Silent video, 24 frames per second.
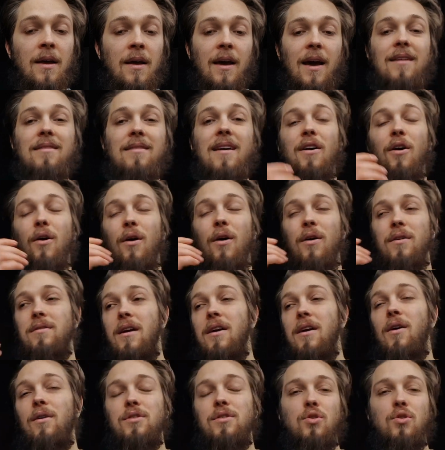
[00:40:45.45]
And then they
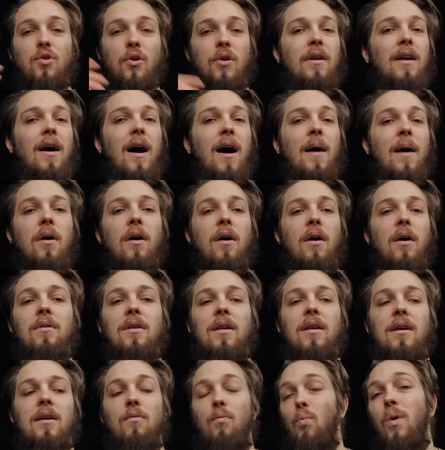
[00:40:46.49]
also turn up
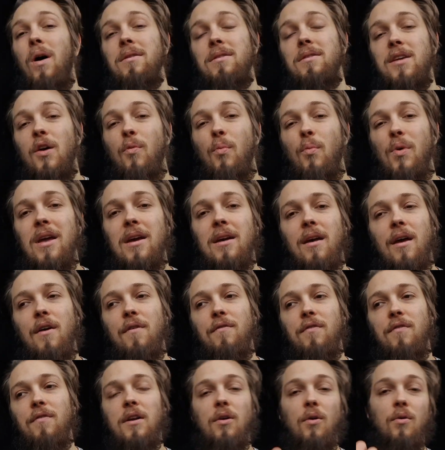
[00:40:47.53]
only once a week
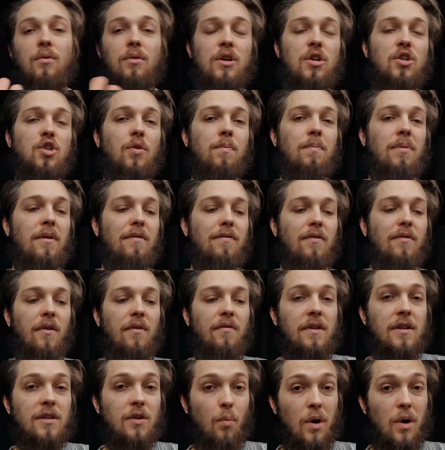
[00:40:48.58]
if it only should be
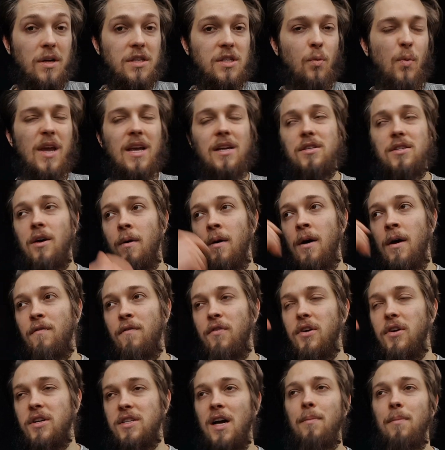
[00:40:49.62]
fulfilled once a week. So
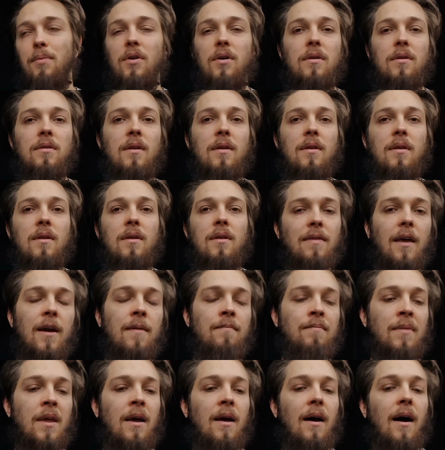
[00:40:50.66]
for example, on
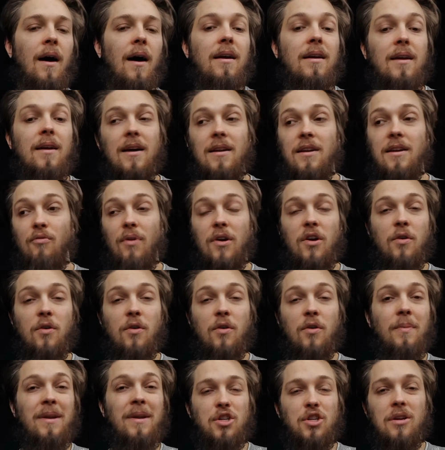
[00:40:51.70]
Sunday, I get a
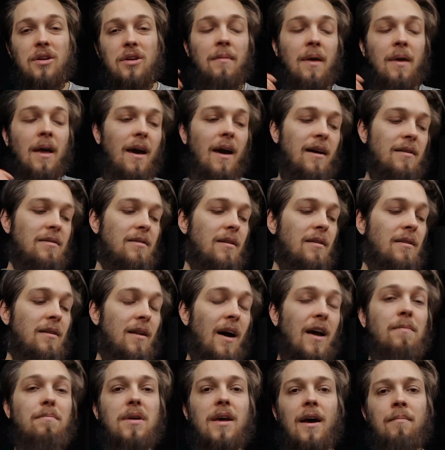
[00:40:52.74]
recommendation at
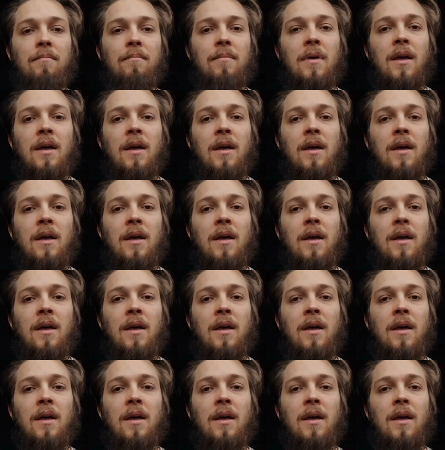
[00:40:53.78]
9 p.m.